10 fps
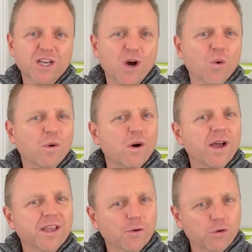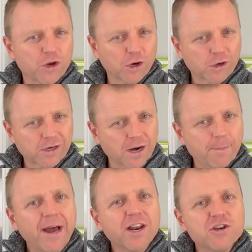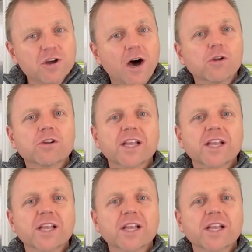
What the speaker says: So you're about $1